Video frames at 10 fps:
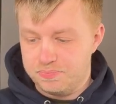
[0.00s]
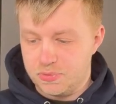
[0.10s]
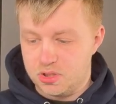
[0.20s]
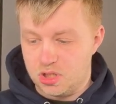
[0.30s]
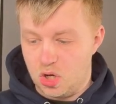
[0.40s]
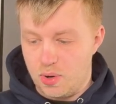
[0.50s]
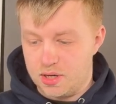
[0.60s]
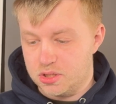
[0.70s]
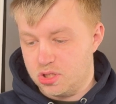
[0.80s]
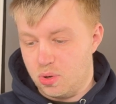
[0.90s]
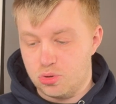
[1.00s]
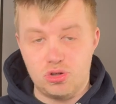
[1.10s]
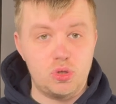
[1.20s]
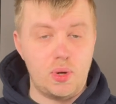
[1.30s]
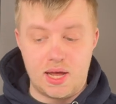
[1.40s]
So I'm going to do one hundred
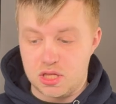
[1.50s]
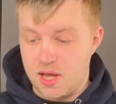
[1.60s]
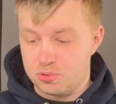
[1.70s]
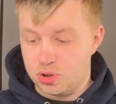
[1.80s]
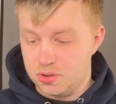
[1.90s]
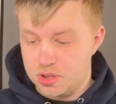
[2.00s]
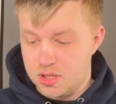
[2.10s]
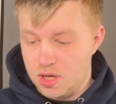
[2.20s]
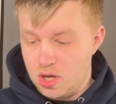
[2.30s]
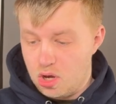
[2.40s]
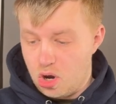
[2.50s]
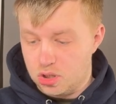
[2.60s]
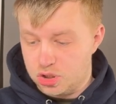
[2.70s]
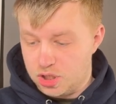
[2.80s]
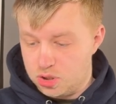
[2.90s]
twenty-eight snapshots on
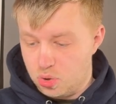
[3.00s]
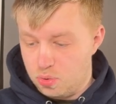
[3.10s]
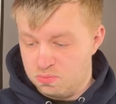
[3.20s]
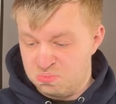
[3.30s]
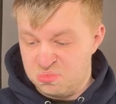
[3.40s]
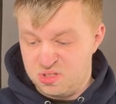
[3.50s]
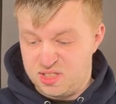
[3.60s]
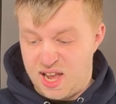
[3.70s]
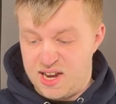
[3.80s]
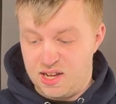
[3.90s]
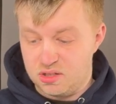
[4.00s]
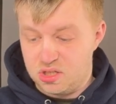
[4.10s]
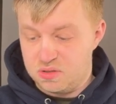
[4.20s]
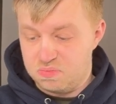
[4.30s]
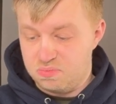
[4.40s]
a schedule daily at